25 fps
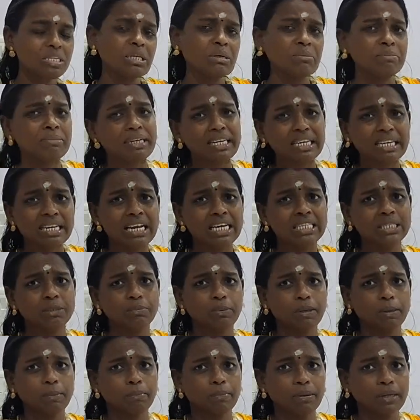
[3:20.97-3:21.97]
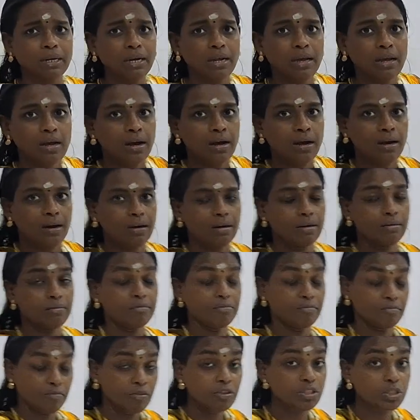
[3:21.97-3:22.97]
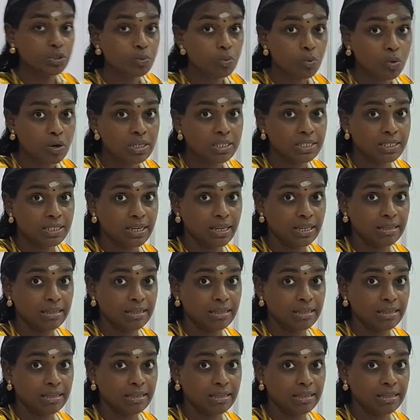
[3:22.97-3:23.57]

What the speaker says: middle class people, which was